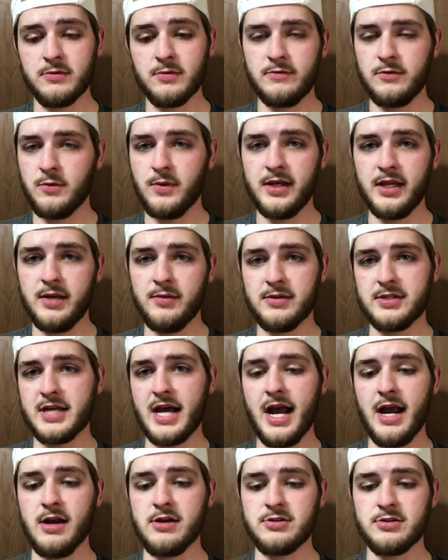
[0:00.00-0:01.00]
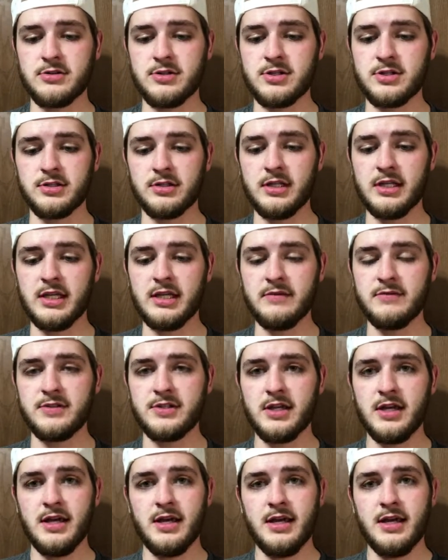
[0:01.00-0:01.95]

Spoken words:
for when he retires or just leaves.